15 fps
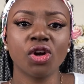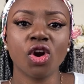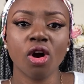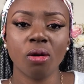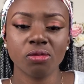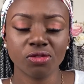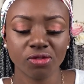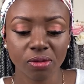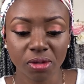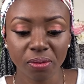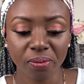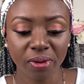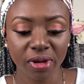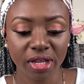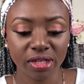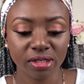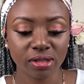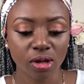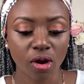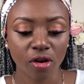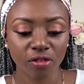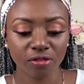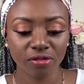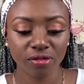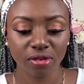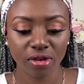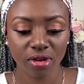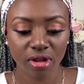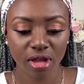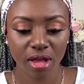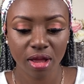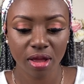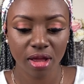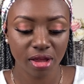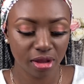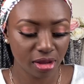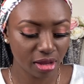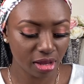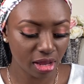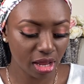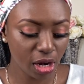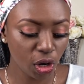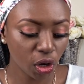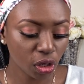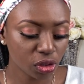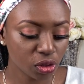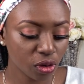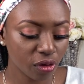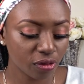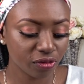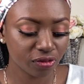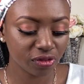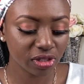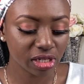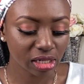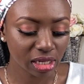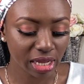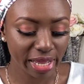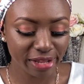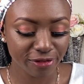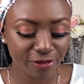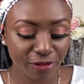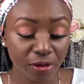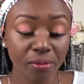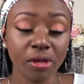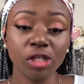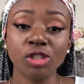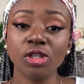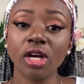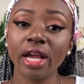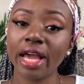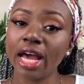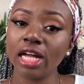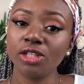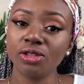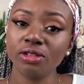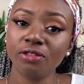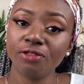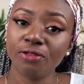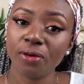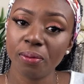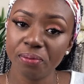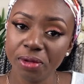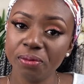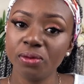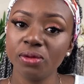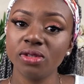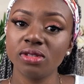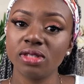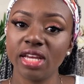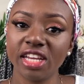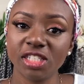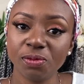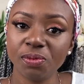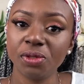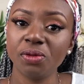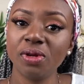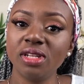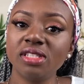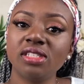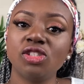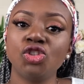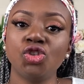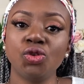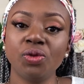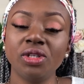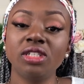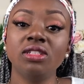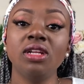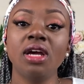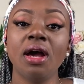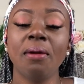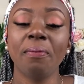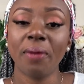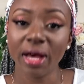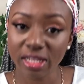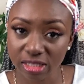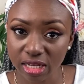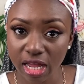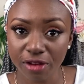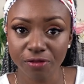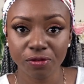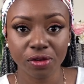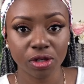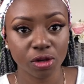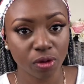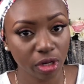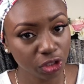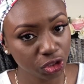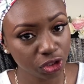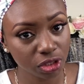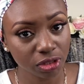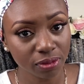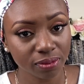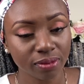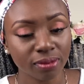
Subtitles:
comes from the place of a lot of information gathering from people's experience during past life regression.